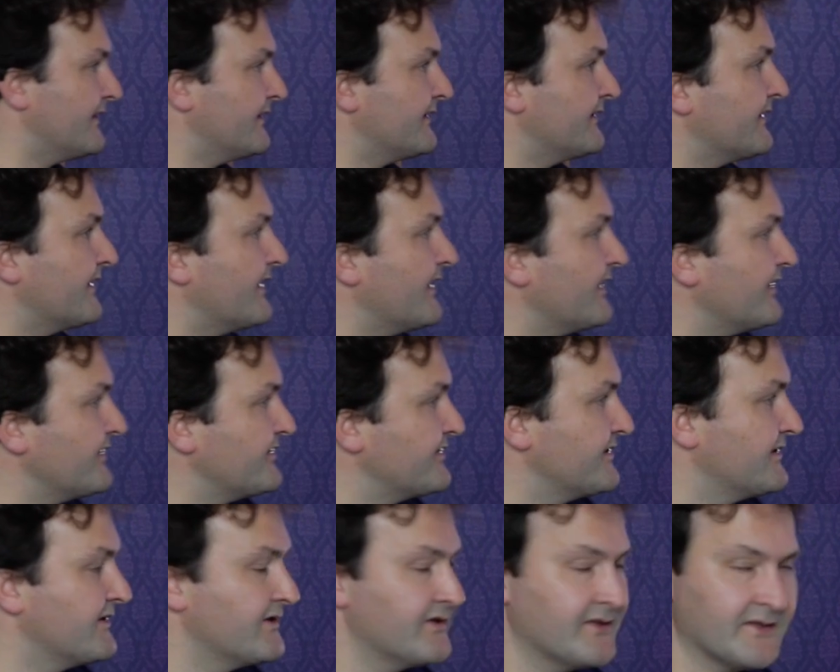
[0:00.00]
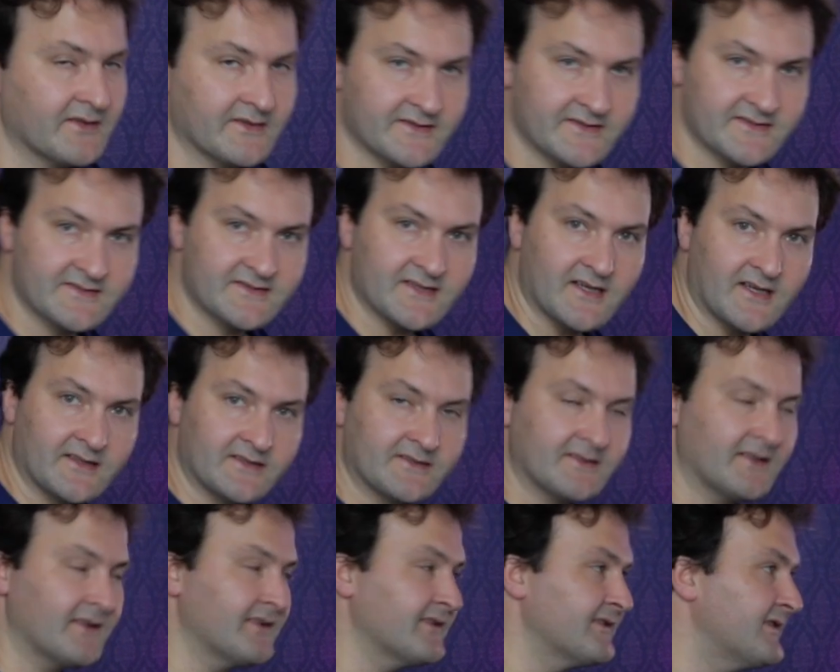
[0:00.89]
indication here is
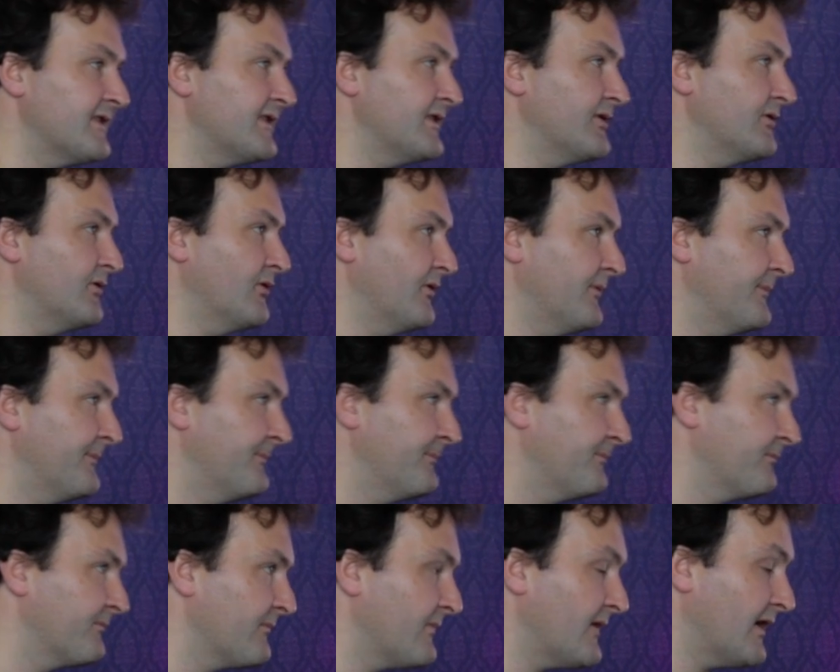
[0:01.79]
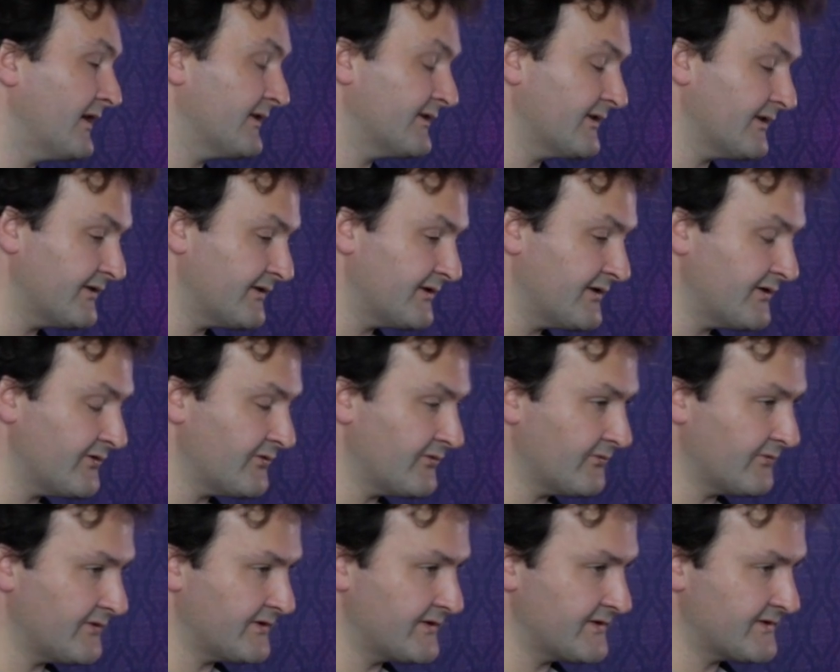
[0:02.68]
andantino.
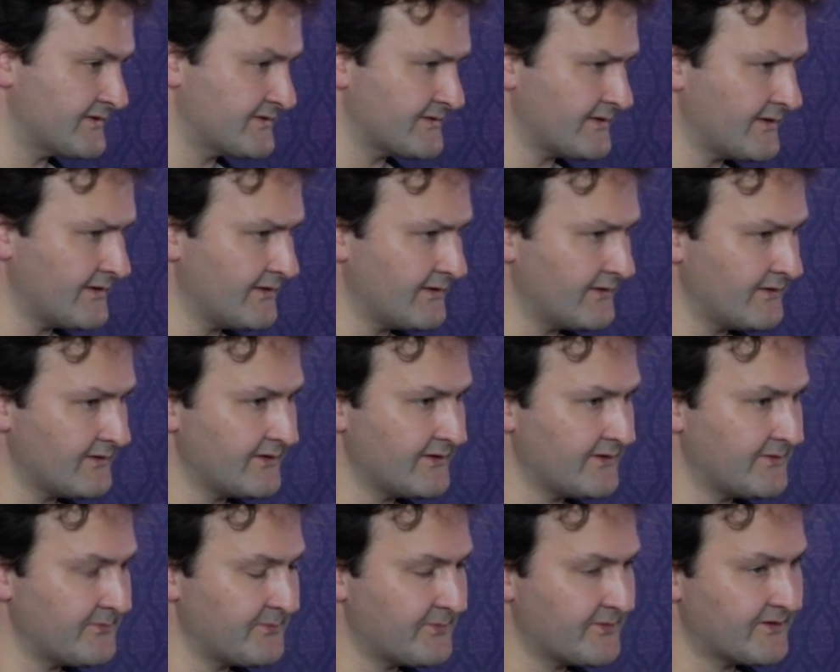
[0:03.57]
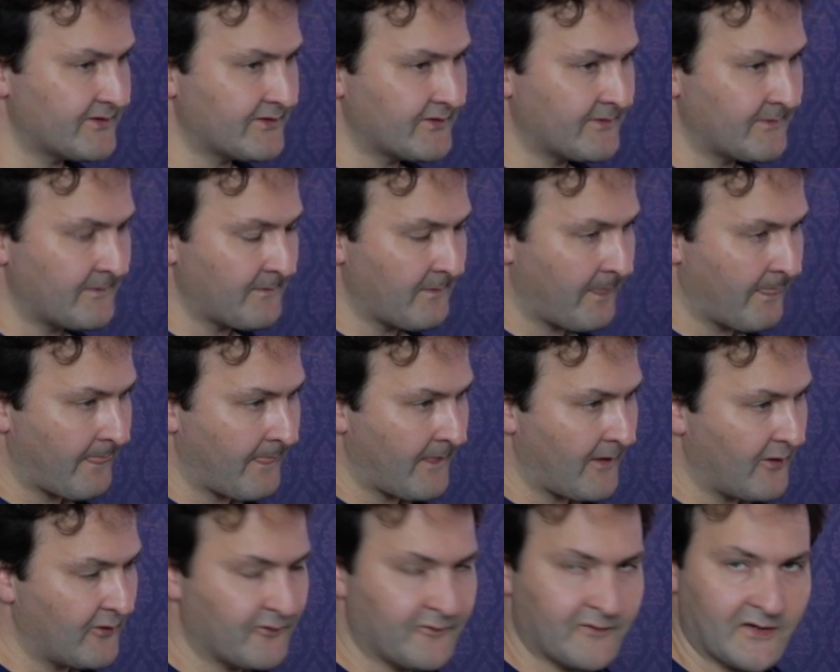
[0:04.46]
Andantino is a little bit
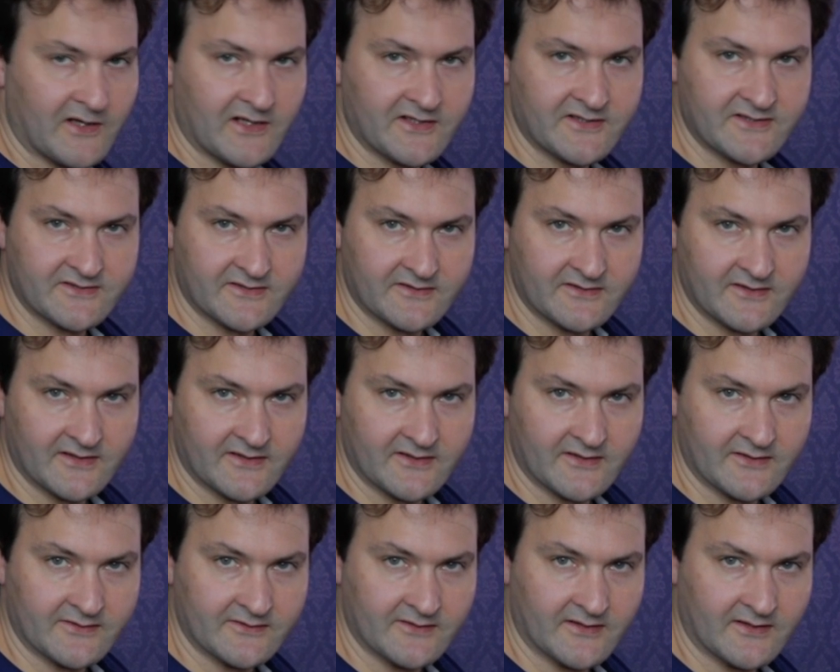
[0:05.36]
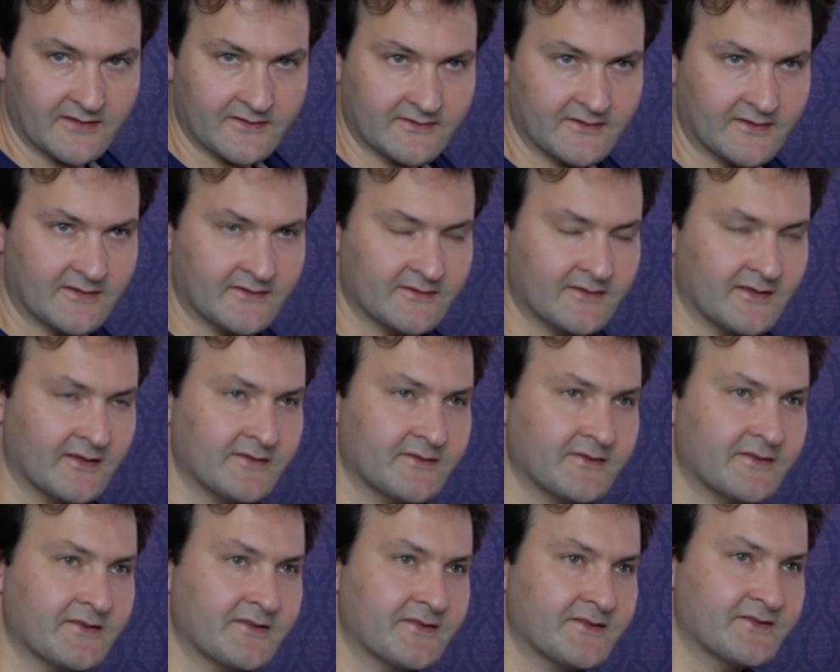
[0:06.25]
faster than andante.
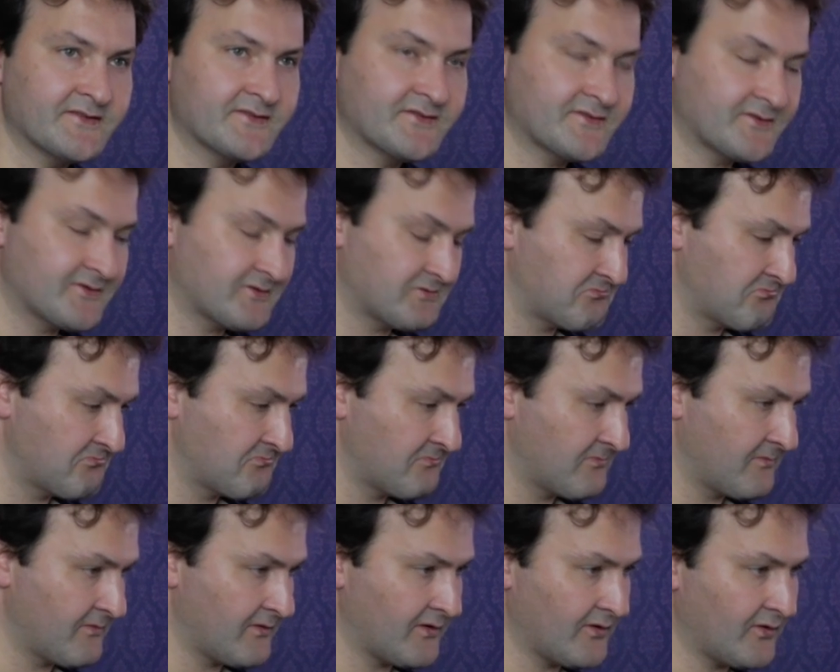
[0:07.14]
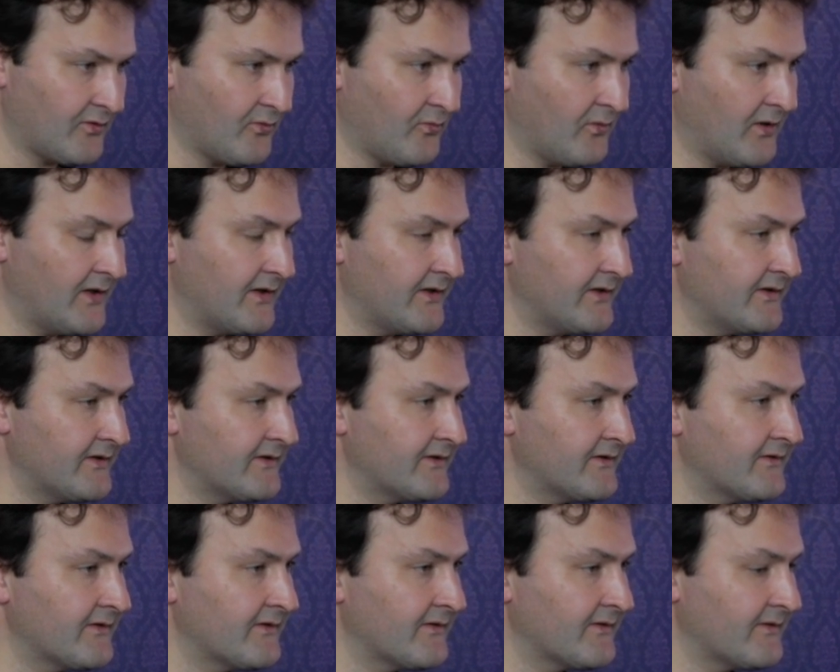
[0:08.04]
Andante is
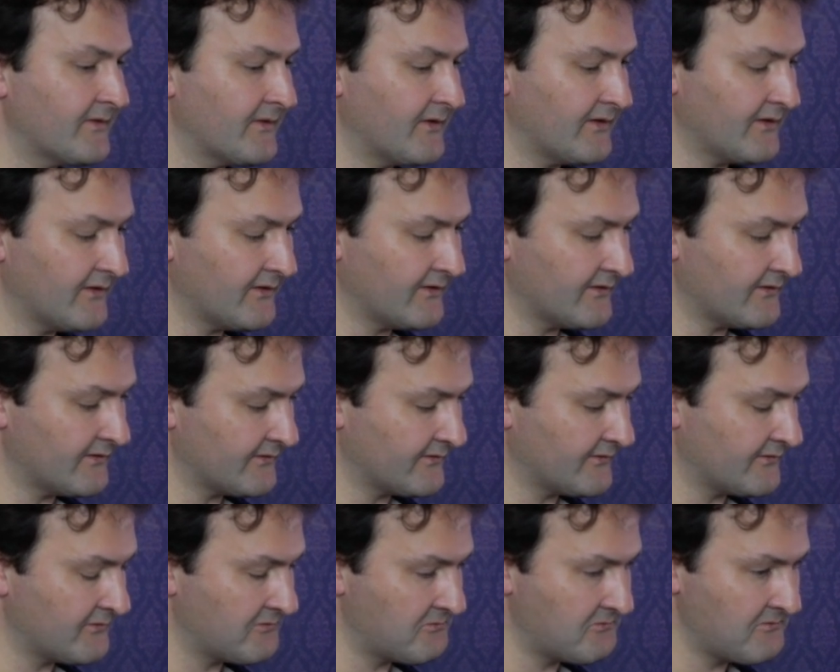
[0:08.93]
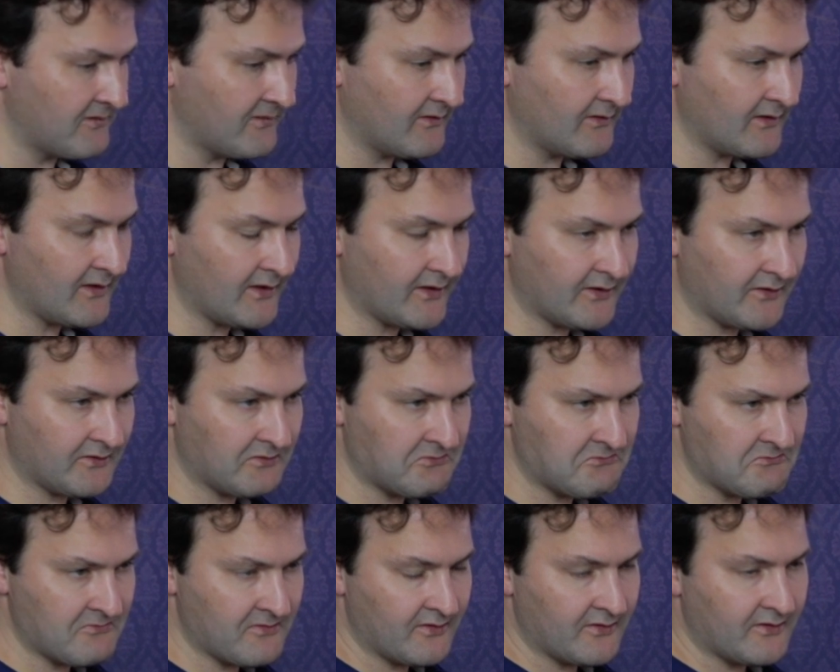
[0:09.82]
quiet and like
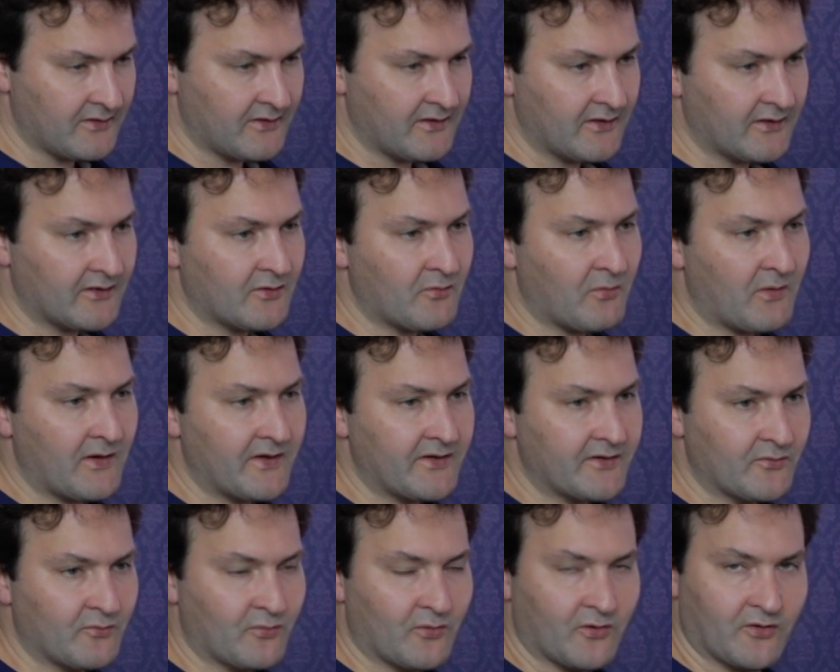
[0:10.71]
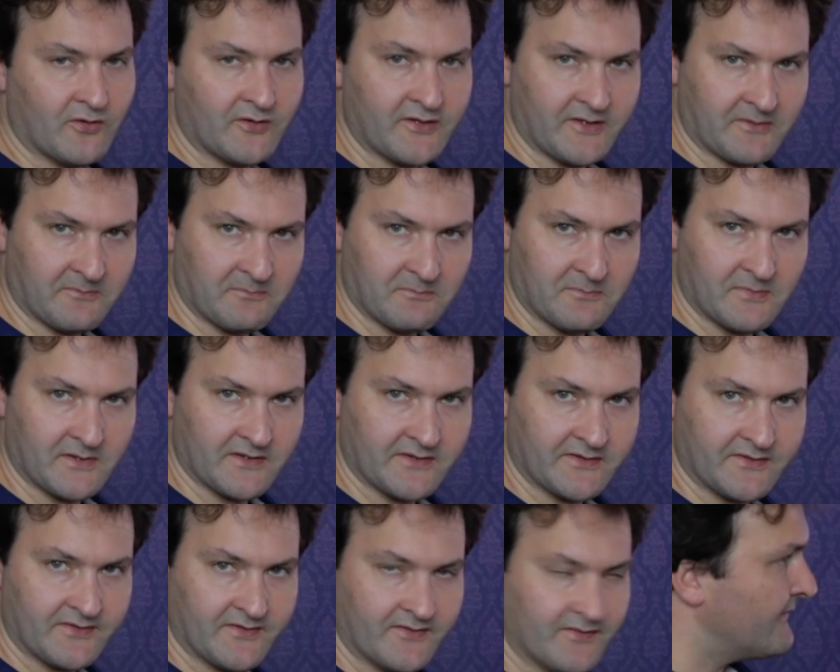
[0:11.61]
a quiet walking
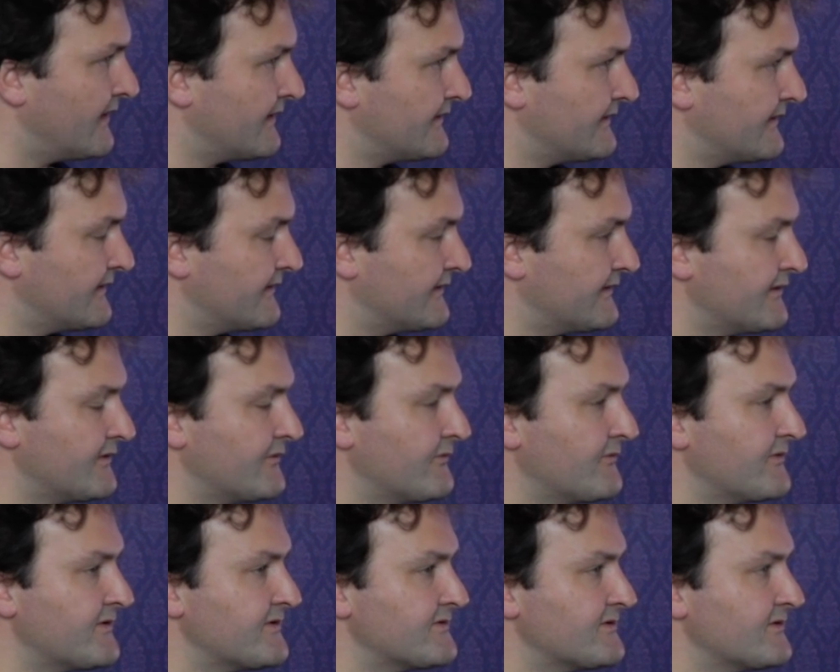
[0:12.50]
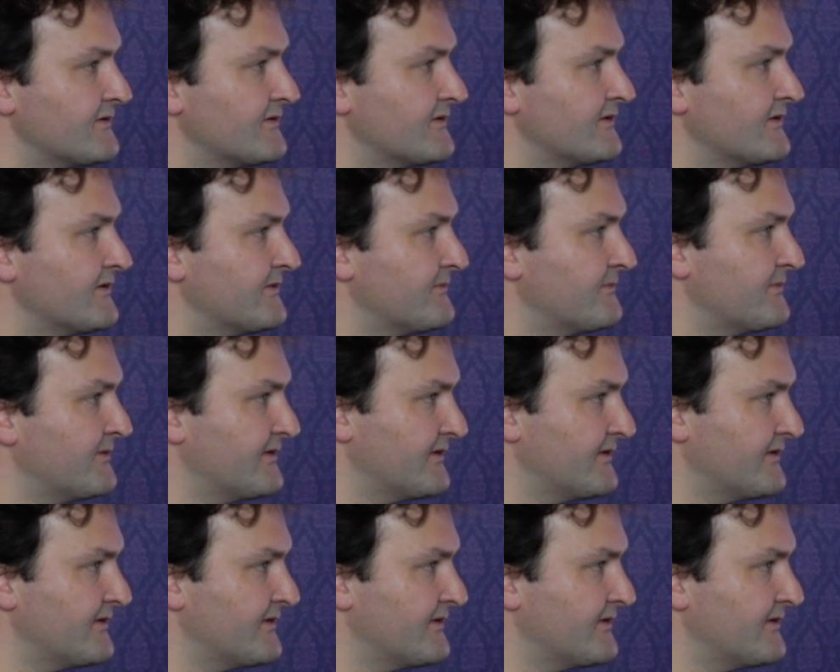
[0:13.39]
pace. Andantino is a little